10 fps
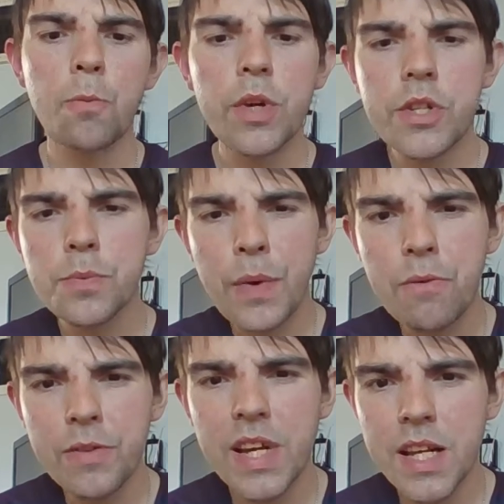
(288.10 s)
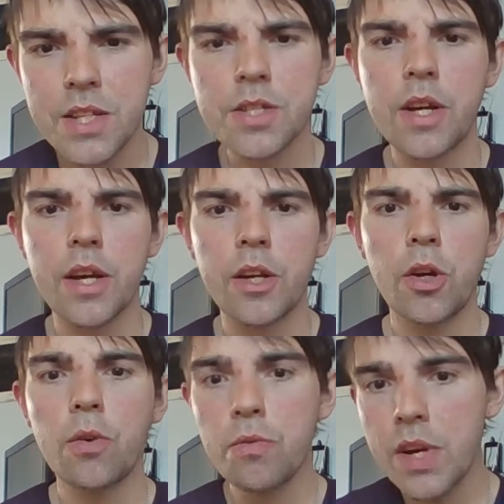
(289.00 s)
We're just being realistic.
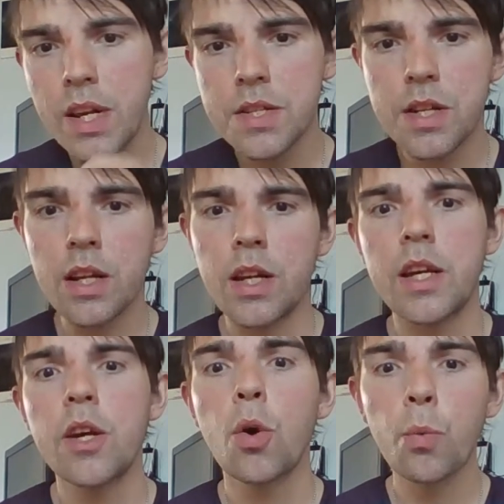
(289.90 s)
Realistically,